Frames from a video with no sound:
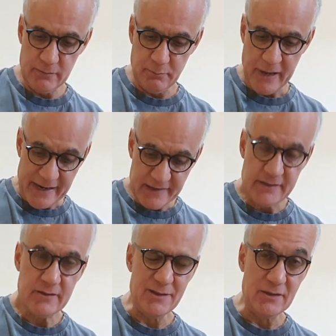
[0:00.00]

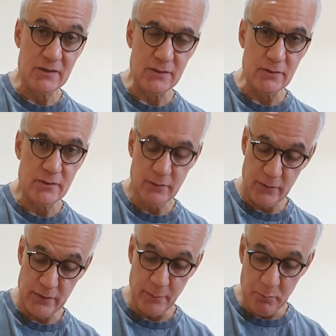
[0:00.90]
base to
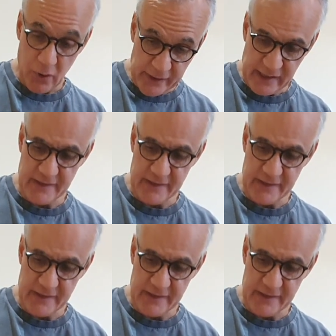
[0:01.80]
the body,